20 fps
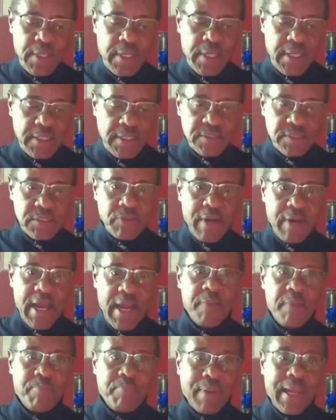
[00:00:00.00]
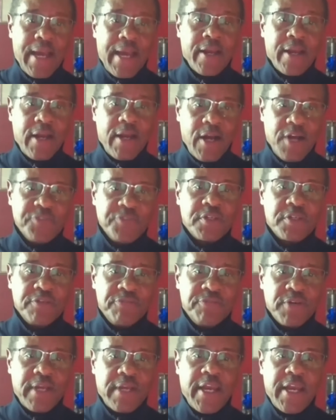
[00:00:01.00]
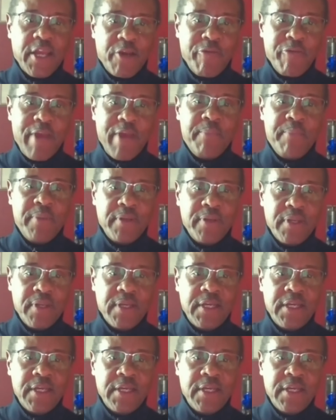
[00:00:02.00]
And so I applaud Oscar for kind of grabbing